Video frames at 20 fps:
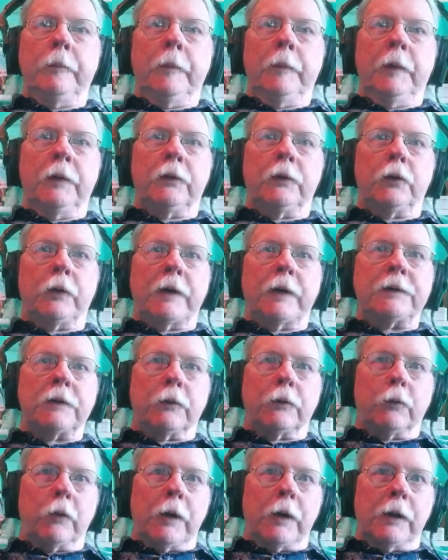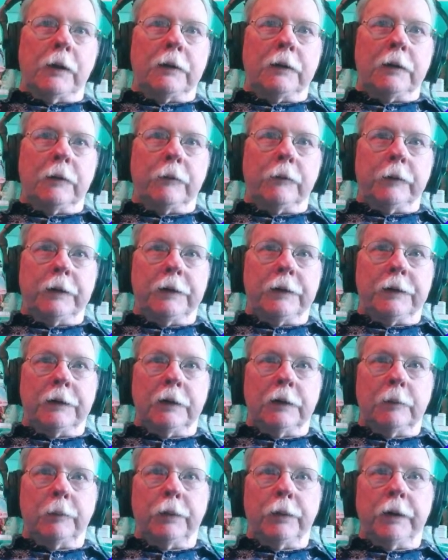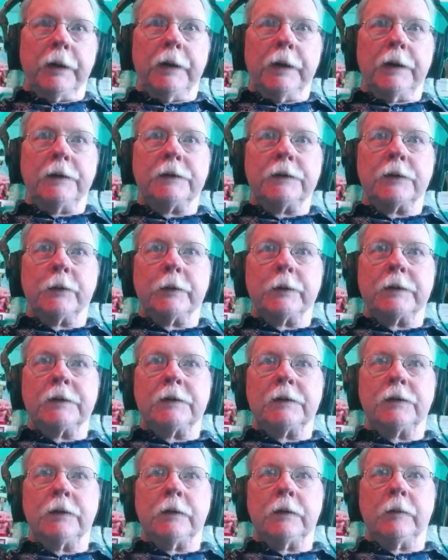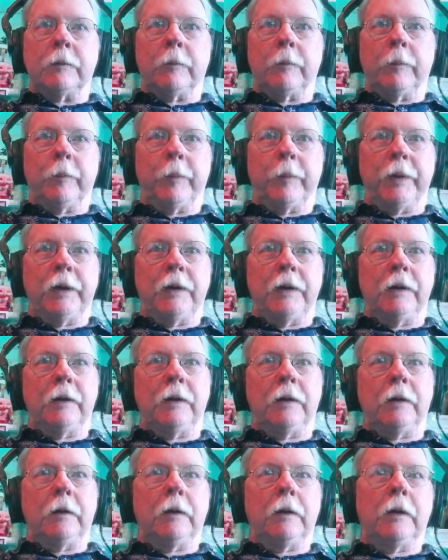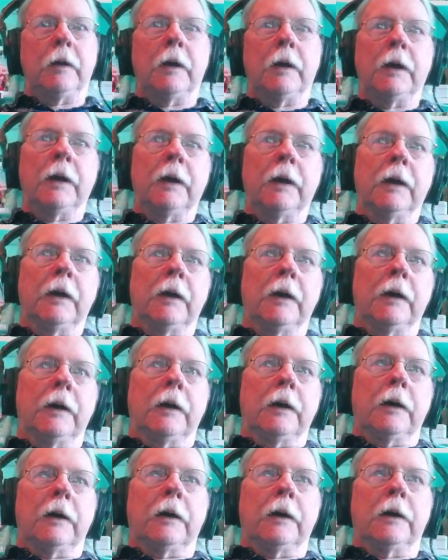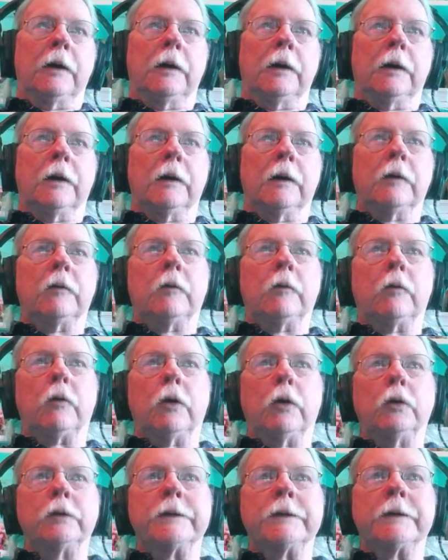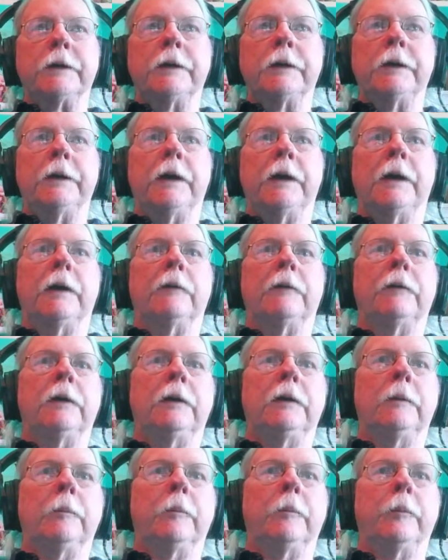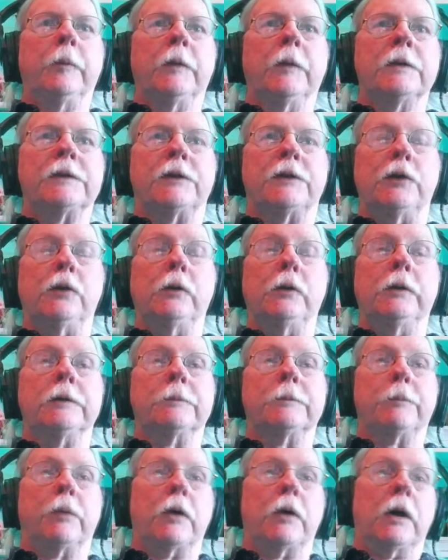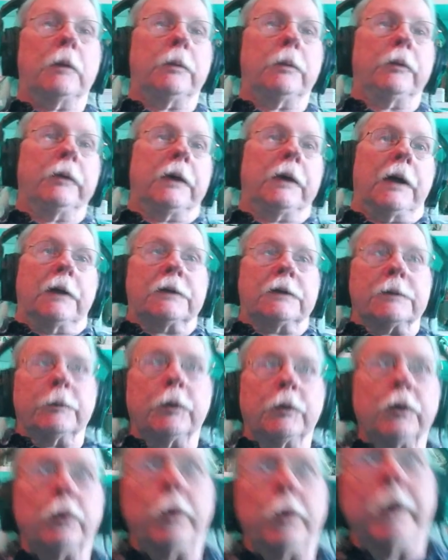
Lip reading: So that's a relatively thin blade, so it shouldn't be grossly heavy. Still has probably got some good weight